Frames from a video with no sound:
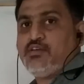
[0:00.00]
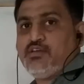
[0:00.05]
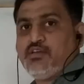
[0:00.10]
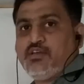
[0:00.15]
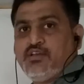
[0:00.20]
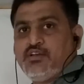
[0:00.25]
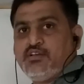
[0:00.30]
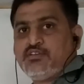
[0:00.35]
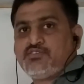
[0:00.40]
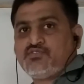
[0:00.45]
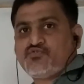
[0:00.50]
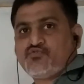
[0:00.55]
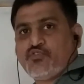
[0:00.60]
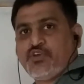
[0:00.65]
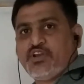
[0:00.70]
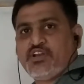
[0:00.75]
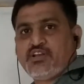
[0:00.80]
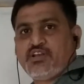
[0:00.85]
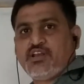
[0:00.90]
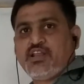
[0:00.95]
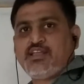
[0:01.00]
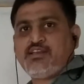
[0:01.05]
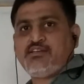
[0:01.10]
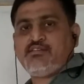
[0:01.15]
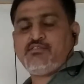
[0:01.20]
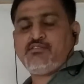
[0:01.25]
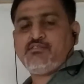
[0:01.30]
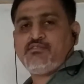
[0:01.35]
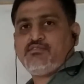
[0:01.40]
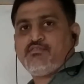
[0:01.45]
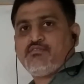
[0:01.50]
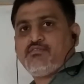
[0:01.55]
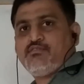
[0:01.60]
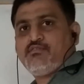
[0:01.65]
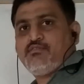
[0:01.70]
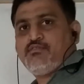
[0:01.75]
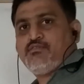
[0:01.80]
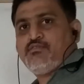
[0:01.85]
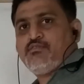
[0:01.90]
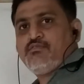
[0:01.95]
in a straight line,
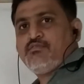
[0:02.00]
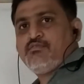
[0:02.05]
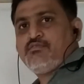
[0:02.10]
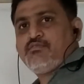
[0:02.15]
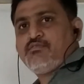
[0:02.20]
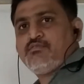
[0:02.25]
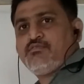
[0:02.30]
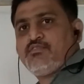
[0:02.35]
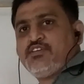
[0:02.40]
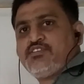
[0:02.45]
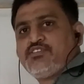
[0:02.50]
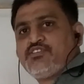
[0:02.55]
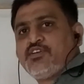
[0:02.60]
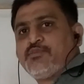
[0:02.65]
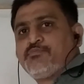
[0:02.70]
this